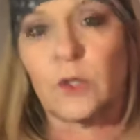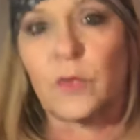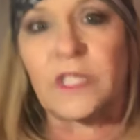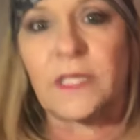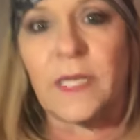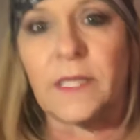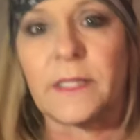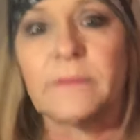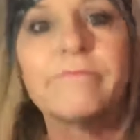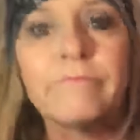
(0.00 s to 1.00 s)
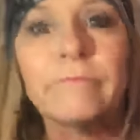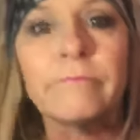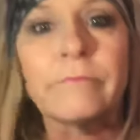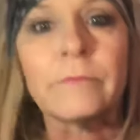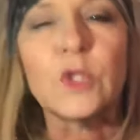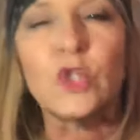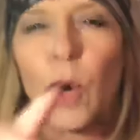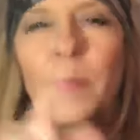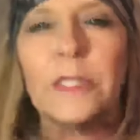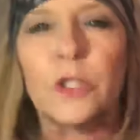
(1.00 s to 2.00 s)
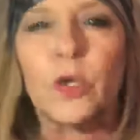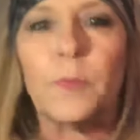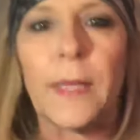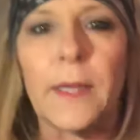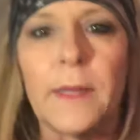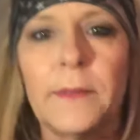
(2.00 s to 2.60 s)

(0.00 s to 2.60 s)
a receipt. Don't be stupid.